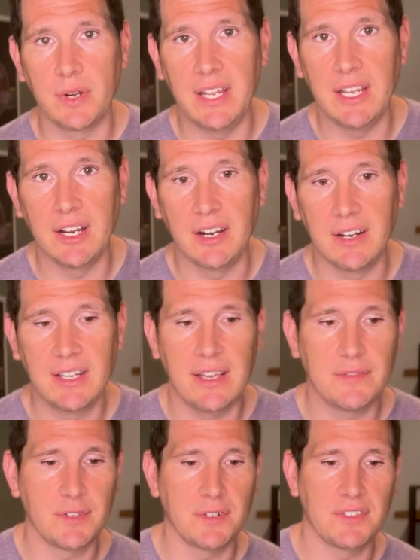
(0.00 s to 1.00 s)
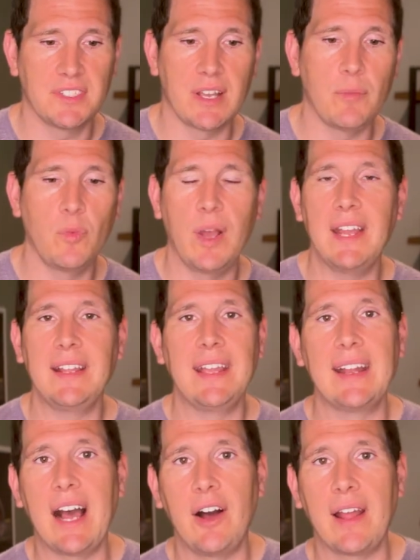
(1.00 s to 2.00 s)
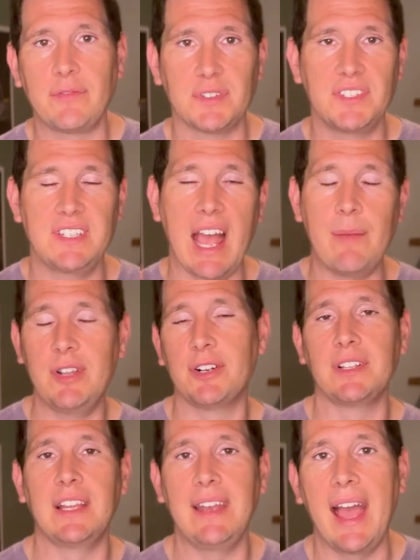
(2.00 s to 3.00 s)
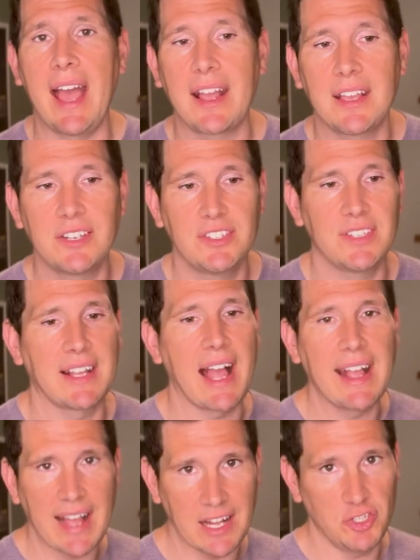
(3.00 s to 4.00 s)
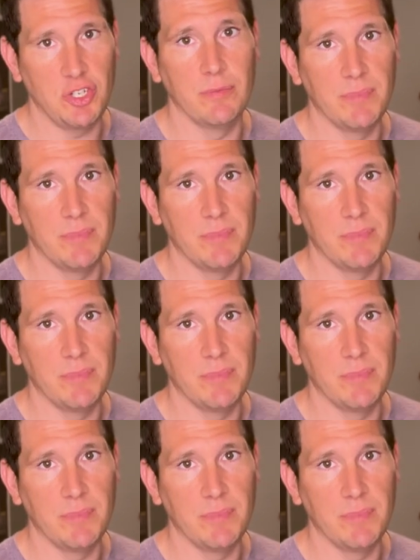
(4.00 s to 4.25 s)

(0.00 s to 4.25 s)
her ear, gives her some way to get out after stabbing her in the neck. She's like, I got you,